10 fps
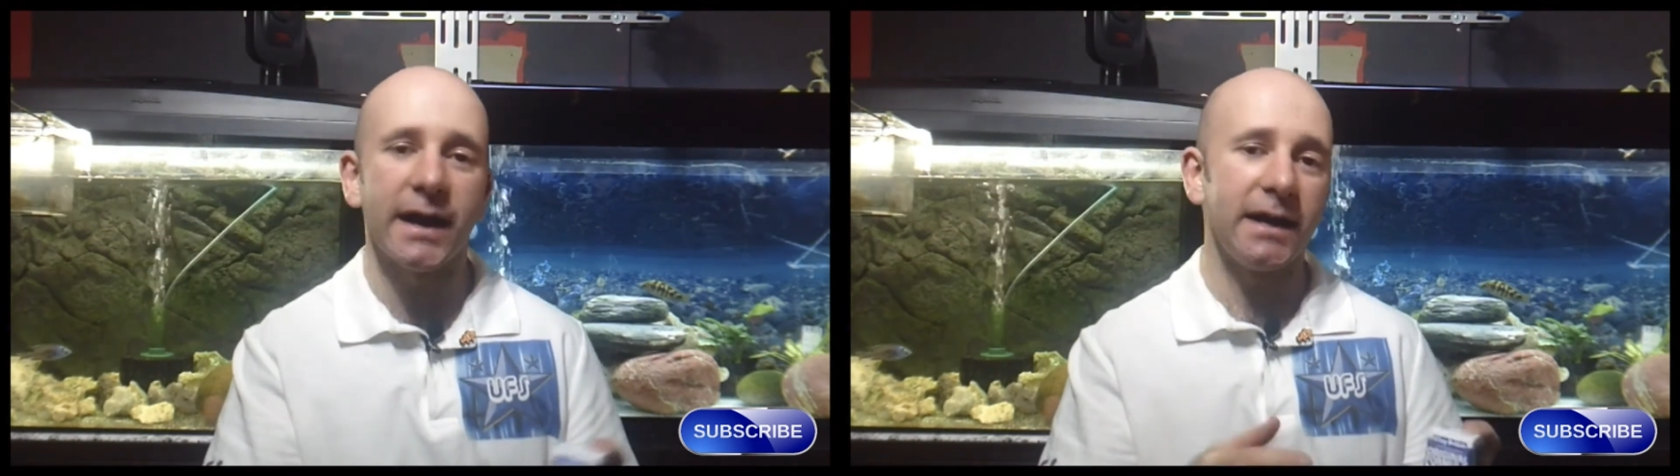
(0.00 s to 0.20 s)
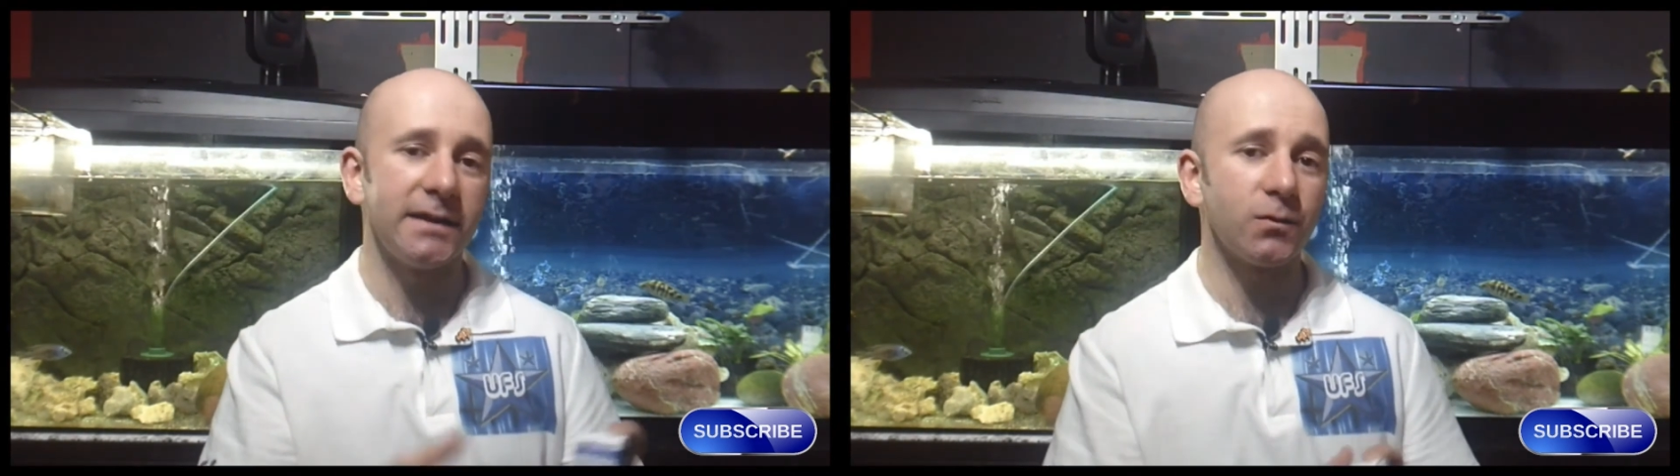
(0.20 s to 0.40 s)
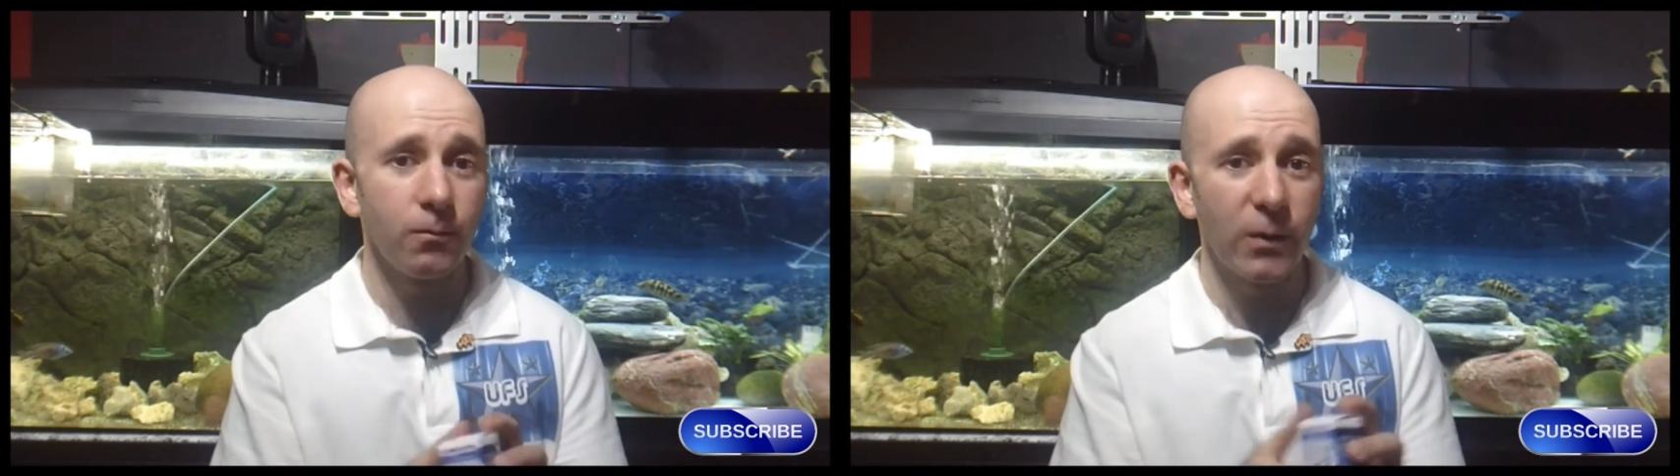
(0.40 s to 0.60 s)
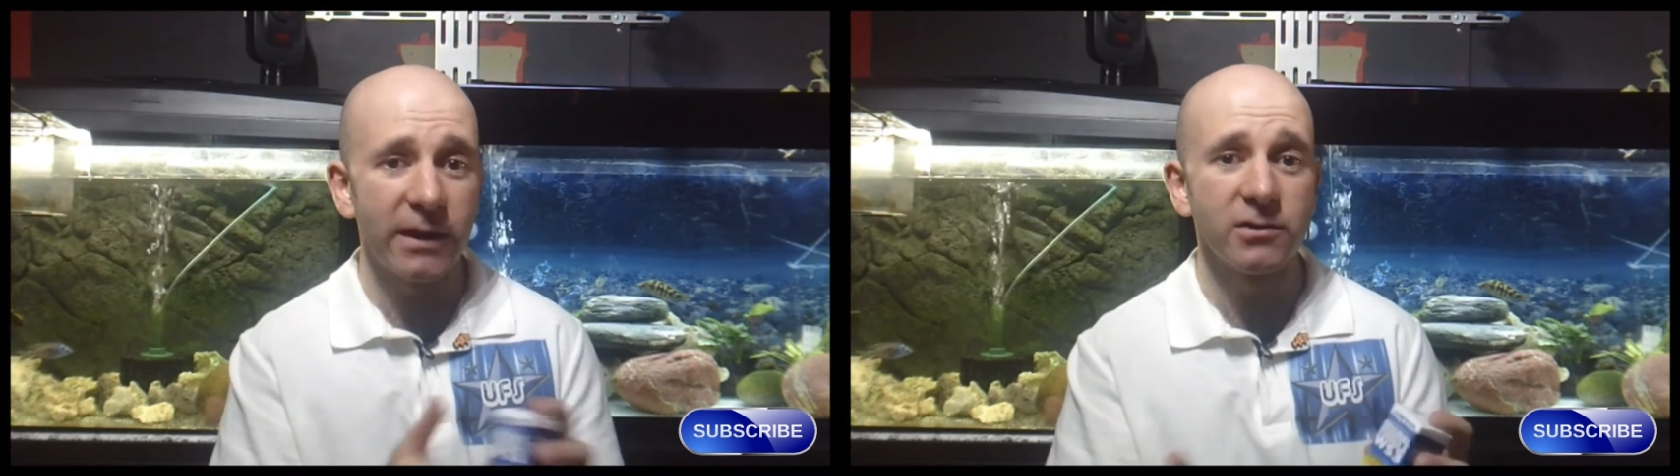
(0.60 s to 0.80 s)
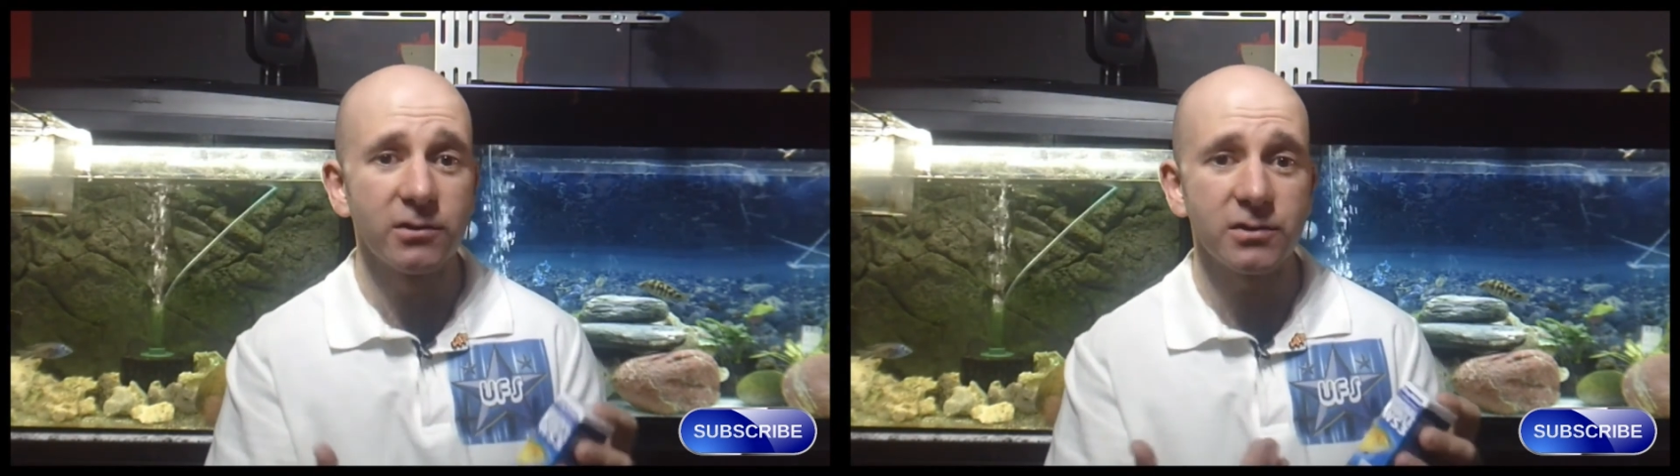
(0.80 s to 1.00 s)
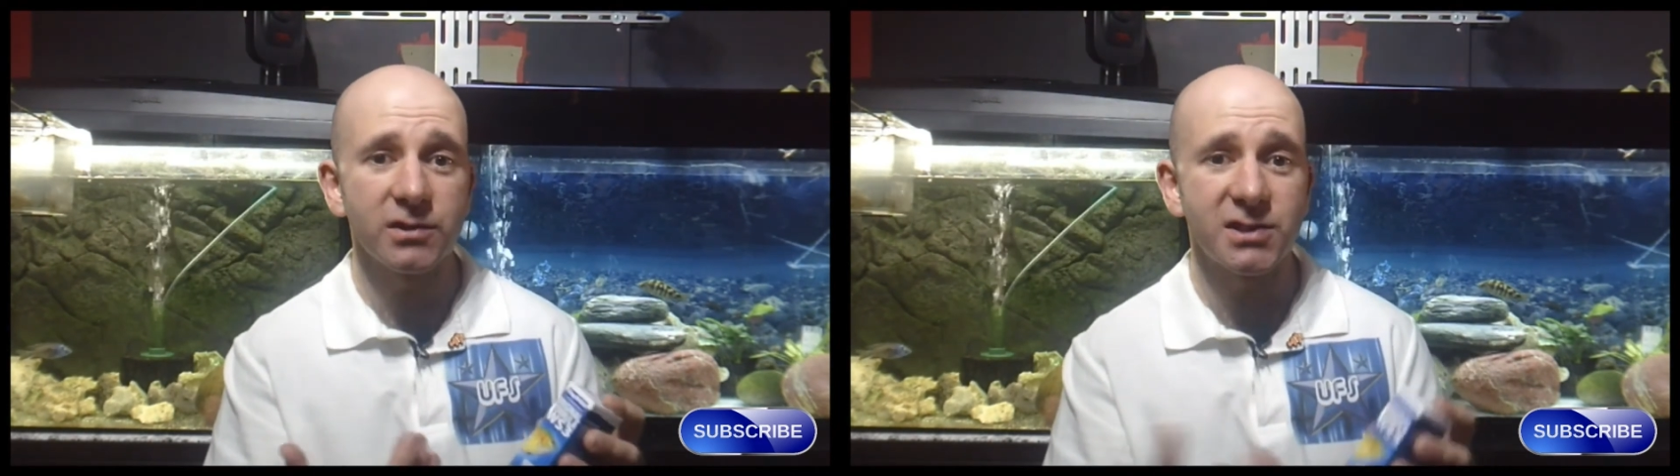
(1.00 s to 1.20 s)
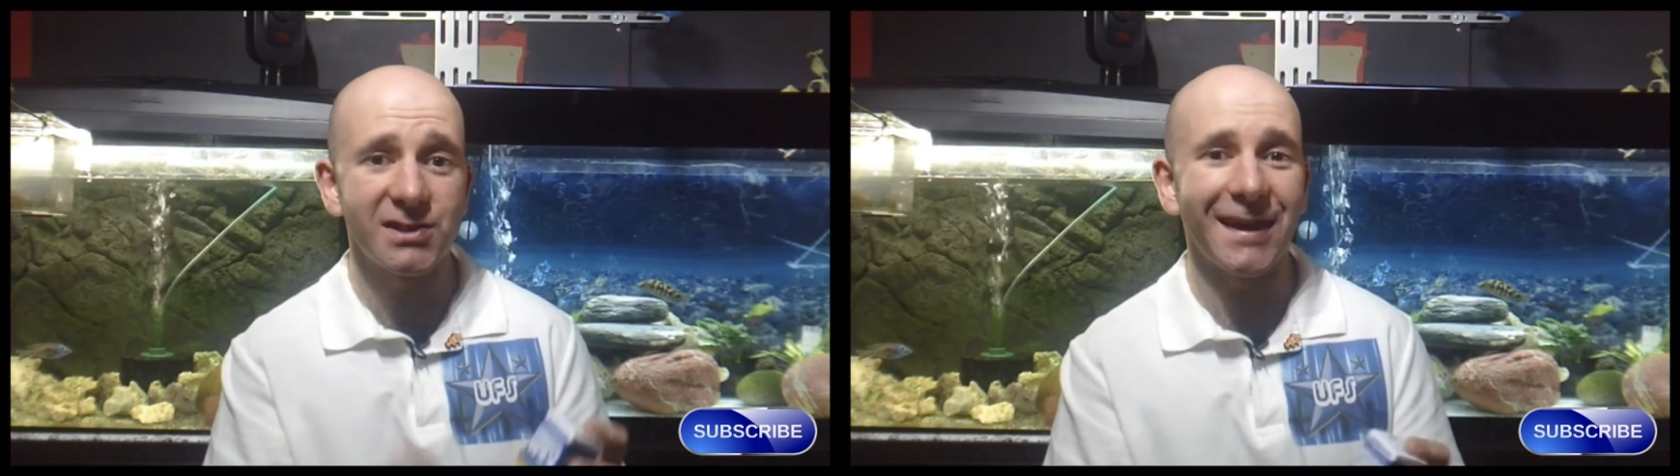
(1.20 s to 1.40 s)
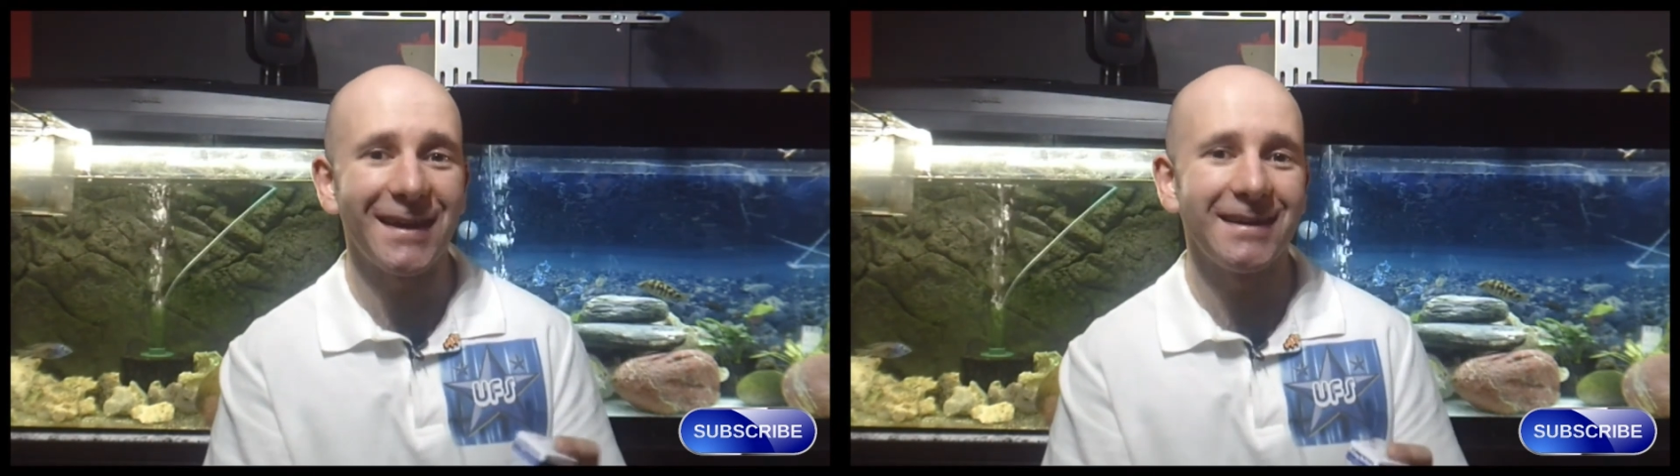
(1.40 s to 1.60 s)
it will
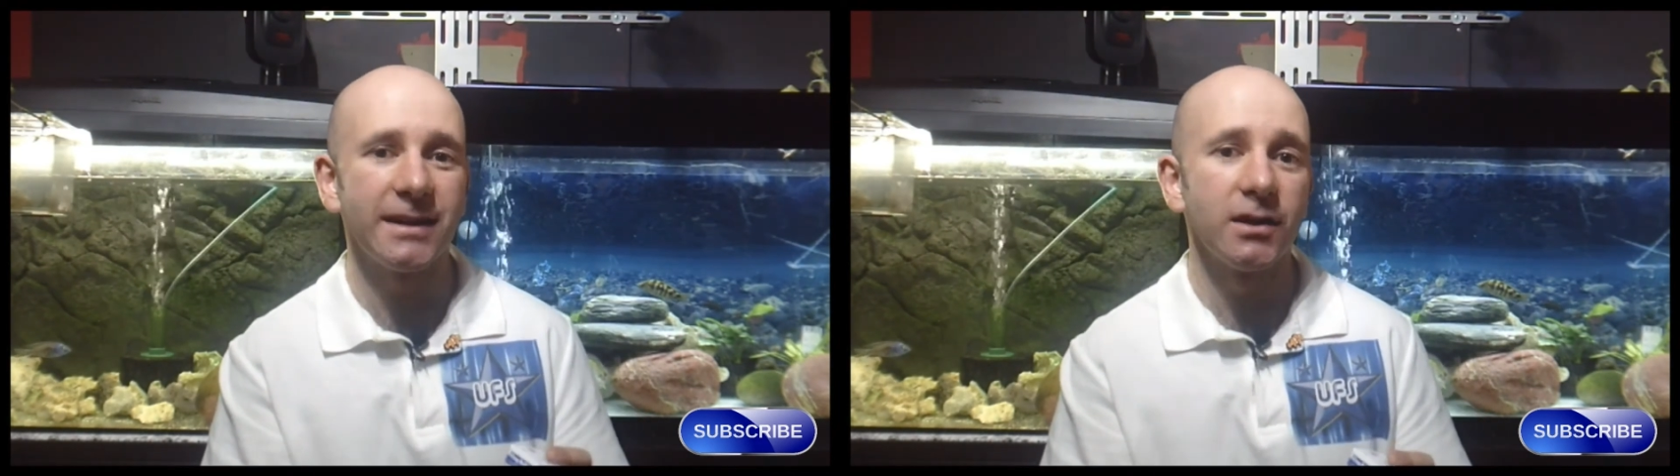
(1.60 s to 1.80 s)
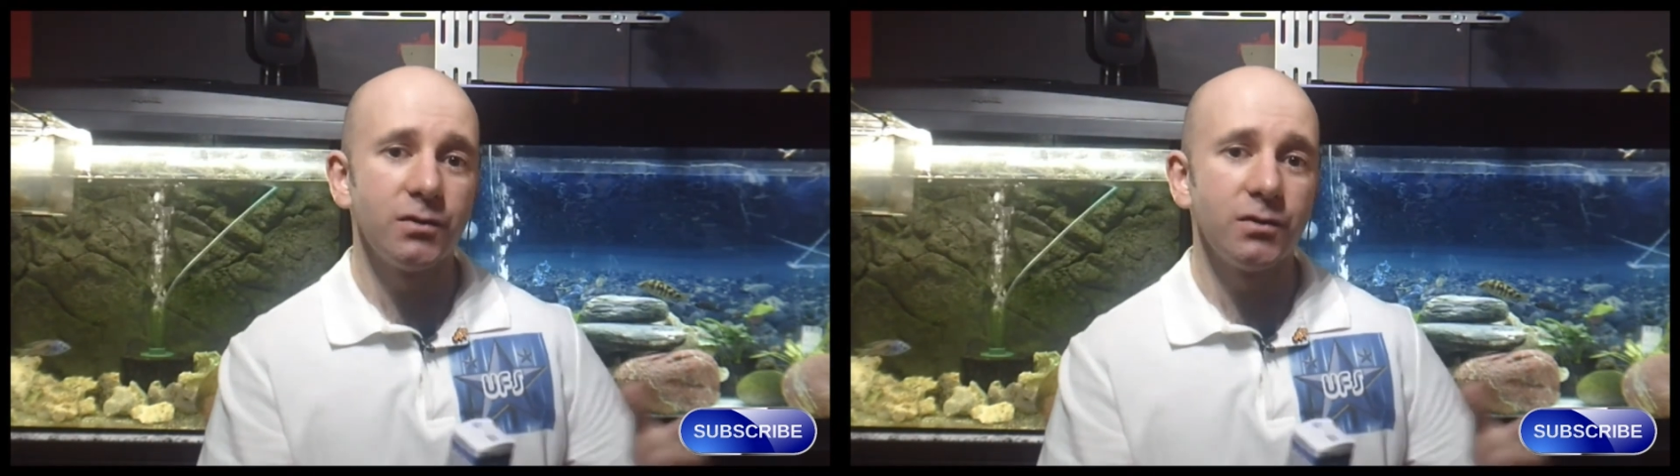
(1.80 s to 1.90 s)
stain